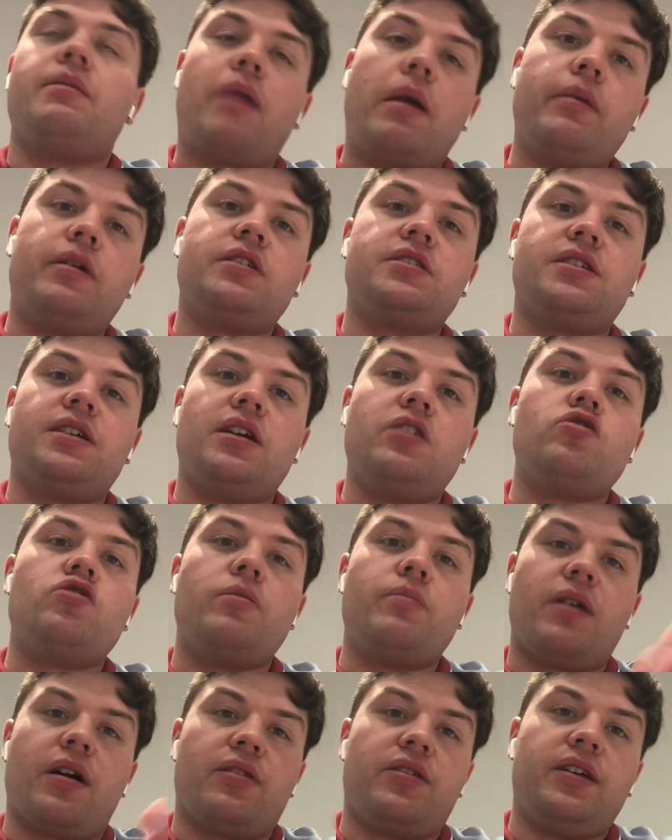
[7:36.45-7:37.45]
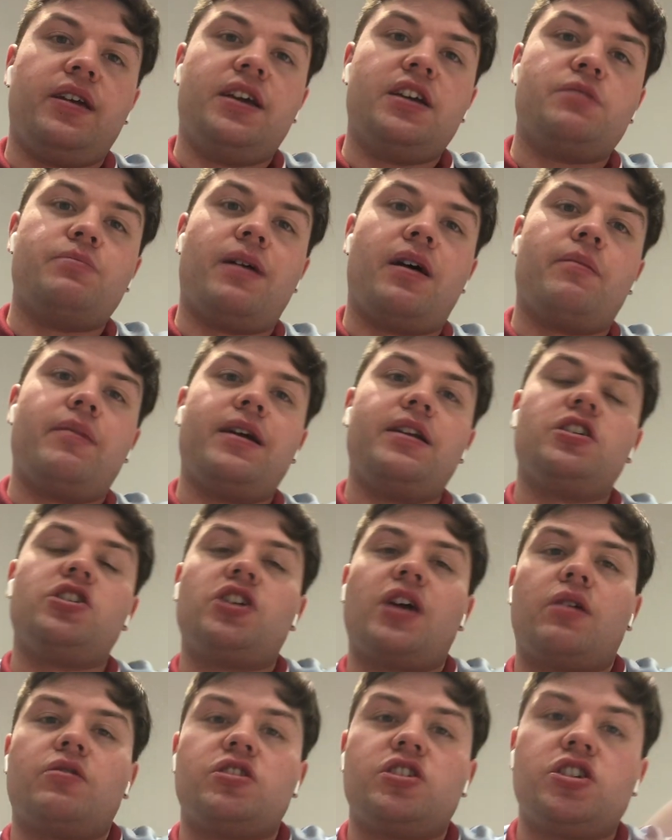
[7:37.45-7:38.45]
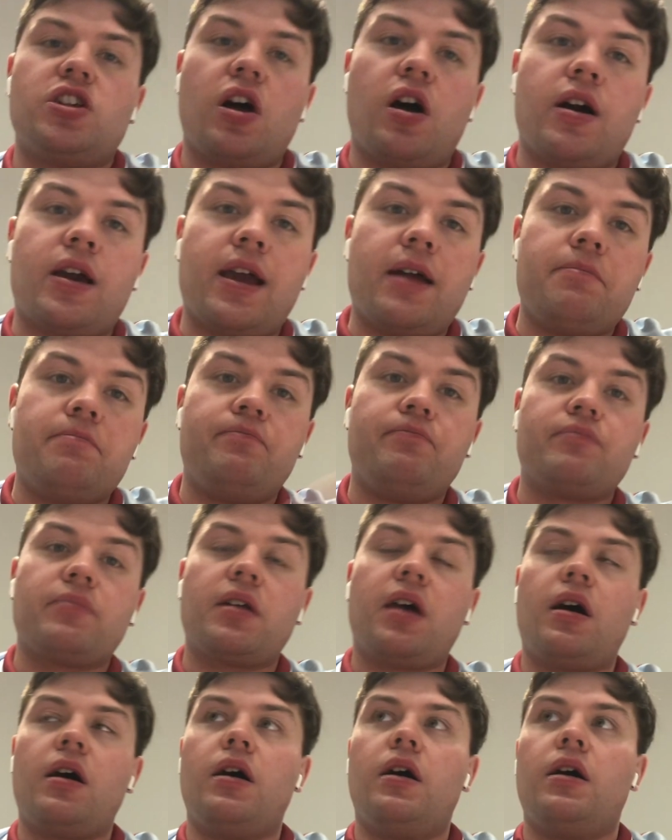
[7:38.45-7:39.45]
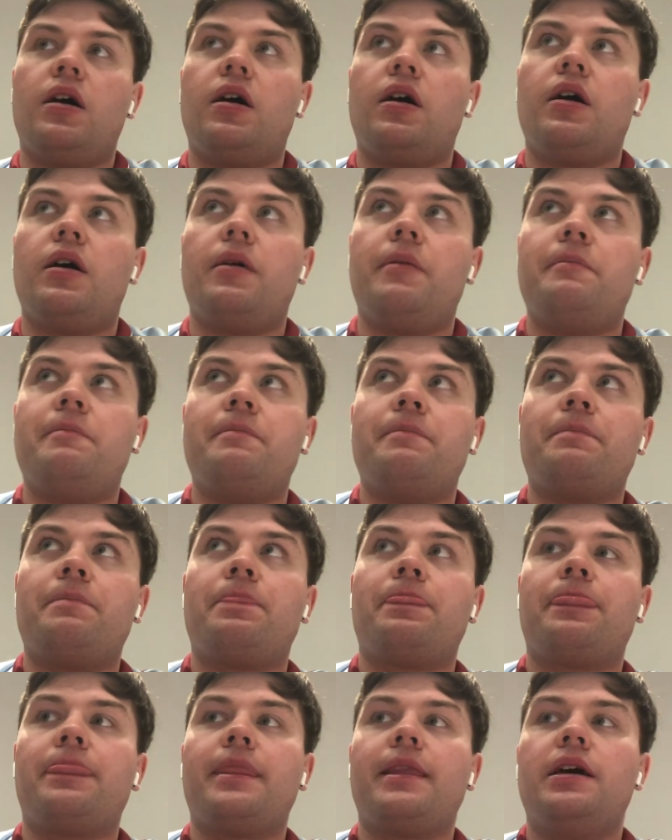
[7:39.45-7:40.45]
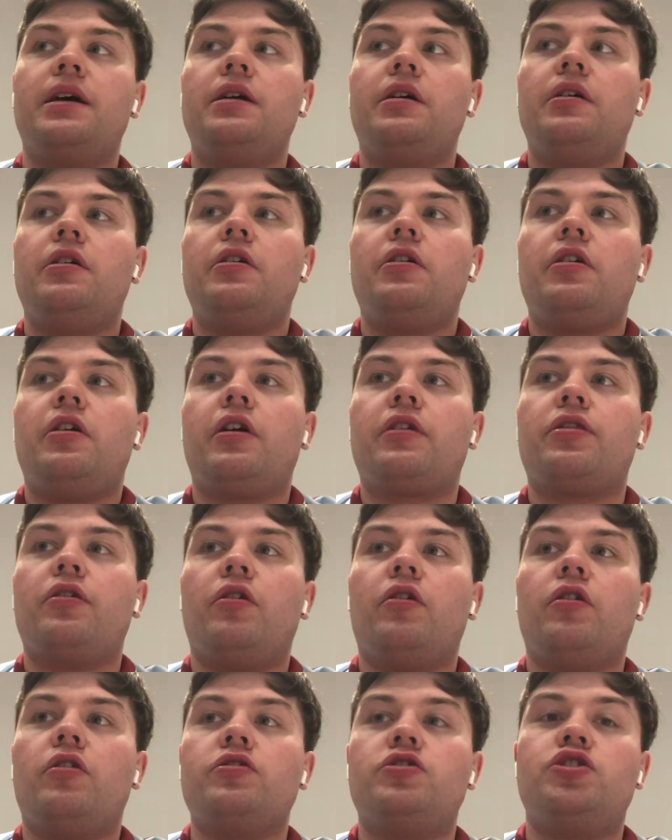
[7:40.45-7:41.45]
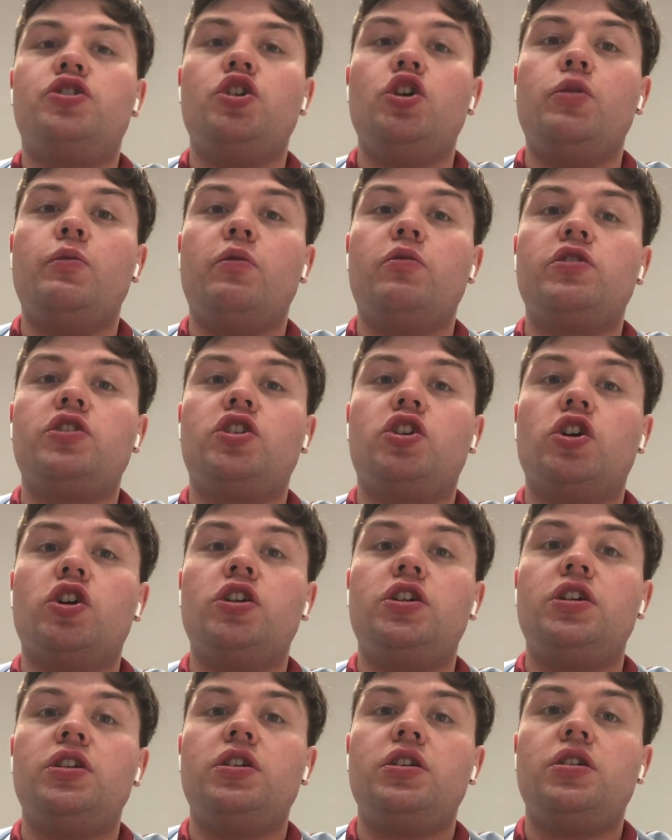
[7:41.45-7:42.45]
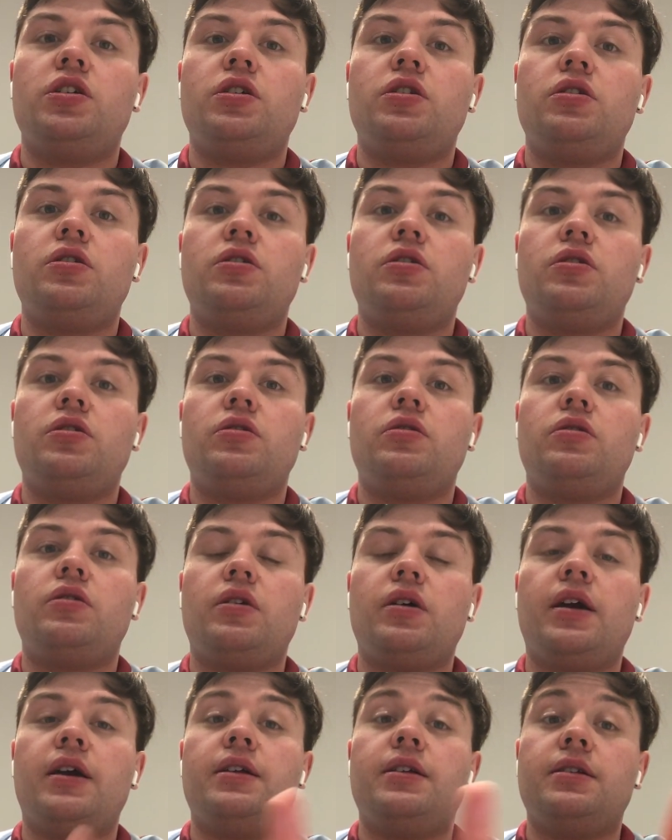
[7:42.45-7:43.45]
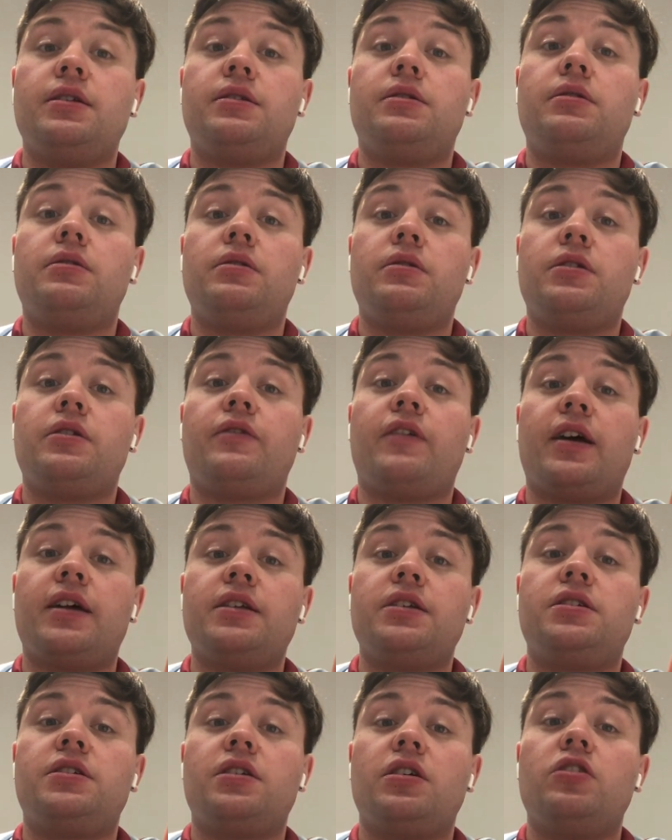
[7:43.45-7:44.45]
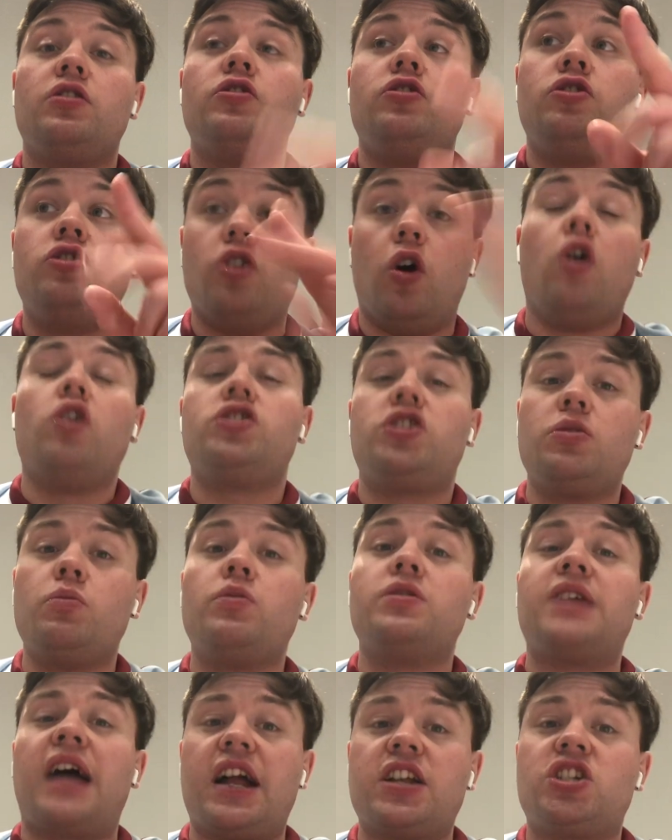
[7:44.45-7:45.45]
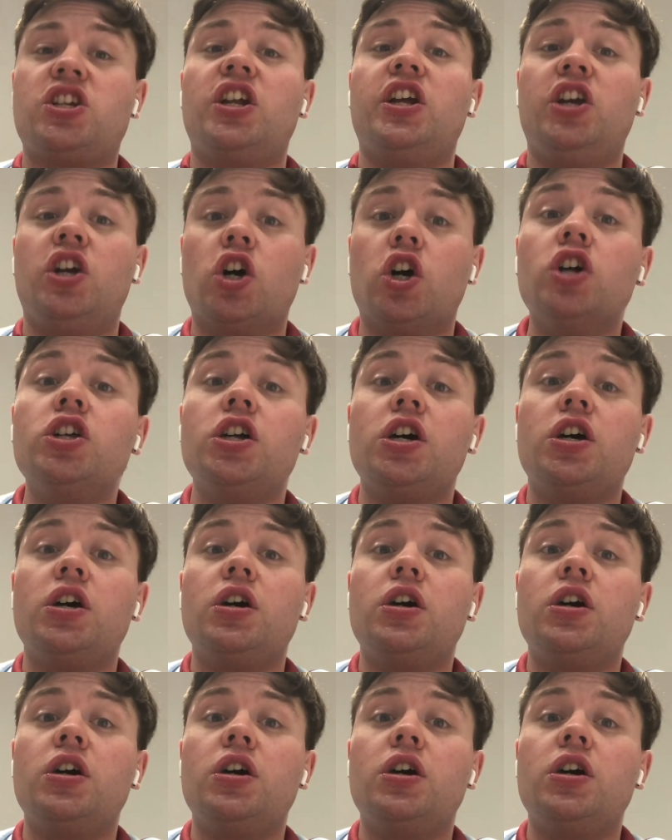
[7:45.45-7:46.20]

Maybe because of the injury, but I think he's now made a shout to start again. I thought Zuma was good in defence. Dawson was actually good.